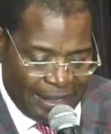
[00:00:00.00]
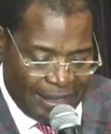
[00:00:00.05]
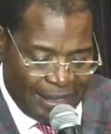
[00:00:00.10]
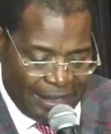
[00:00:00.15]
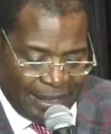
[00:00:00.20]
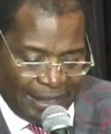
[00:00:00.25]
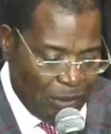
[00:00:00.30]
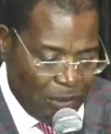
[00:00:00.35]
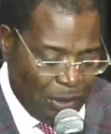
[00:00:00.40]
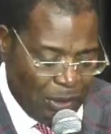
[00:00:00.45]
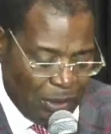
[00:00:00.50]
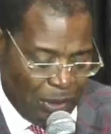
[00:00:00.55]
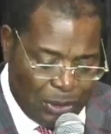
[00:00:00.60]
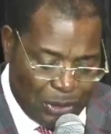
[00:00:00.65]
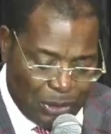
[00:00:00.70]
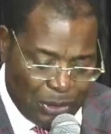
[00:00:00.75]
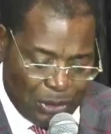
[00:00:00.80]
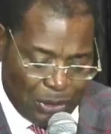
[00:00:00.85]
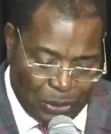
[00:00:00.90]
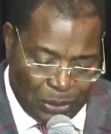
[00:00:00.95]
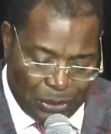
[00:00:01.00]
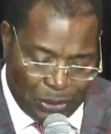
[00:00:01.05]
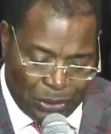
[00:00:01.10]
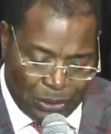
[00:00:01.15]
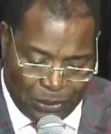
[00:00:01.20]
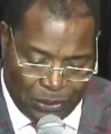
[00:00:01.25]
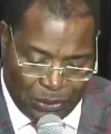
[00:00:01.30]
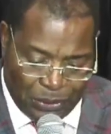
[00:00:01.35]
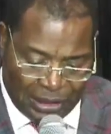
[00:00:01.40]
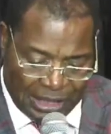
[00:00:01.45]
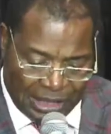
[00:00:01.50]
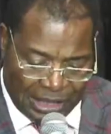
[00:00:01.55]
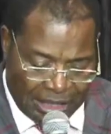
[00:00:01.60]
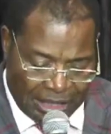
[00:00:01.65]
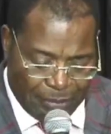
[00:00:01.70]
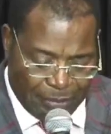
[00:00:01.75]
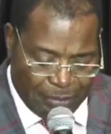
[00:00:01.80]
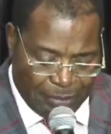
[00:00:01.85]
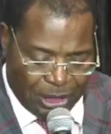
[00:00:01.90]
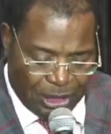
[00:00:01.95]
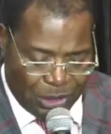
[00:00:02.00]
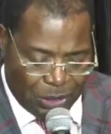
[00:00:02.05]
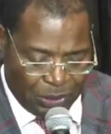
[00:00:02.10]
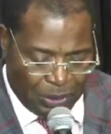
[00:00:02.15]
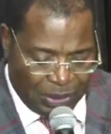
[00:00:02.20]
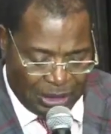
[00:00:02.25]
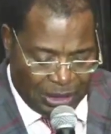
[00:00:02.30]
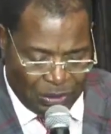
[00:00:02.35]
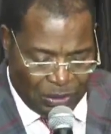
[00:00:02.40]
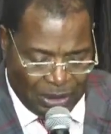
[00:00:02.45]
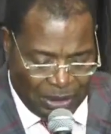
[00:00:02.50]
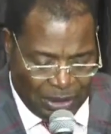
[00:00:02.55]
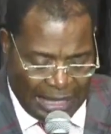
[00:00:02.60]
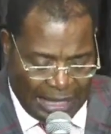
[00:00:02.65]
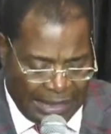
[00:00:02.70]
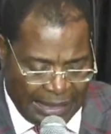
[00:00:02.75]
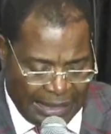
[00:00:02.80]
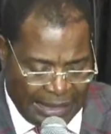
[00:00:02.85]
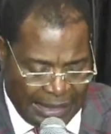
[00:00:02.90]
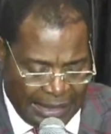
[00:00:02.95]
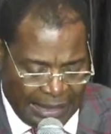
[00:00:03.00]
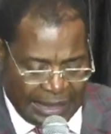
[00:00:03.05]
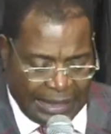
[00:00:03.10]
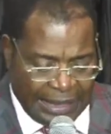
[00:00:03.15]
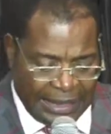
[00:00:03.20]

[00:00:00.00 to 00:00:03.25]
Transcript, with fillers: Okay, we are going to go to three scriptures to, tonight.